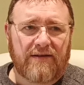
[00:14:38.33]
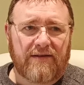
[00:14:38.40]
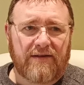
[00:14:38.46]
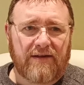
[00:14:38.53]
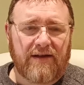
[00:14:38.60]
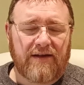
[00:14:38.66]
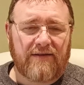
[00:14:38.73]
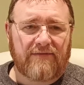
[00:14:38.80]

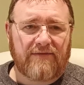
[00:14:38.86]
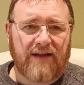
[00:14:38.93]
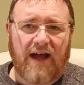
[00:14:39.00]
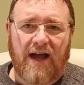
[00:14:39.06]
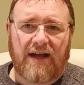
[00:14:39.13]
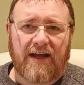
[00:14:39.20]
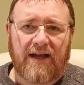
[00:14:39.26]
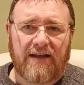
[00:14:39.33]
They're kind of
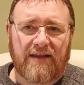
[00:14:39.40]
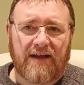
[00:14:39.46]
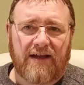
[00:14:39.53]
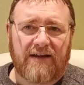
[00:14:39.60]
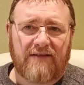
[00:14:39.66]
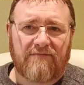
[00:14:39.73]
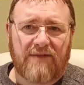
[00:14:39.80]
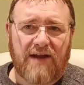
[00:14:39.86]
lacking the
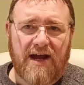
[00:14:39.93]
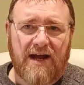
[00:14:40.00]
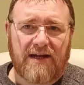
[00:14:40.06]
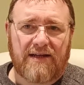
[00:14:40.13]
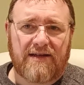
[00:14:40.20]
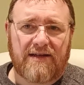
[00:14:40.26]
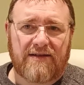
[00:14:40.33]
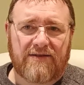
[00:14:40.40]
kind of
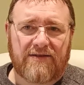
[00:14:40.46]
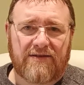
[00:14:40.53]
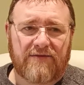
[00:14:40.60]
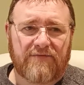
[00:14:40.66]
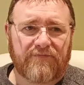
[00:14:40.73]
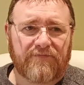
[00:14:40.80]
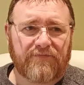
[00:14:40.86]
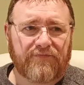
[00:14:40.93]
blandness
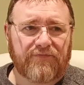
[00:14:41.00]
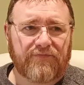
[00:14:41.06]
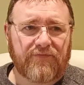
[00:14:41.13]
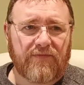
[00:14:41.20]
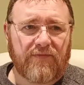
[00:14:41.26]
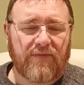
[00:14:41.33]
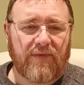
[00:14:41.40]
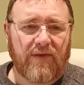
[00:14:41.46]

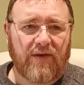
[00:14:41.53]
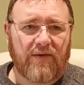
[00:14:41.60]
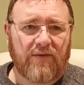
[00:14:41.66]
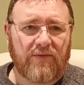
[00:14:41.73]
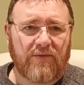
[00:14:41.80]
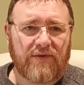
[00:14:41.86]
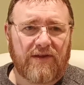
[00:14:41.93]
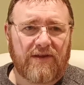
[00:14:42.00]

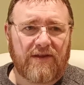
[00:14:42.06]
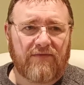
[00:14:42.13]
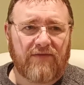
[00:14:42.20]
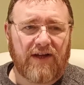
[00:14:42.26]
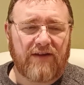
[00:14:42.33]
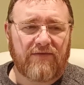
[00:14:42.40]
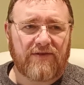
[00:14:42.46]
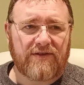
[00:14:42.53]
within the
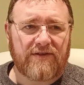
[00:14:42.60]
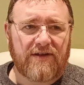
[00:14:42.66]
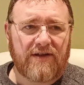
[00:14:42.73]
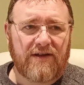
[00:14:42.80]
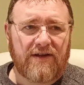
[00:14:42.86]
flavours.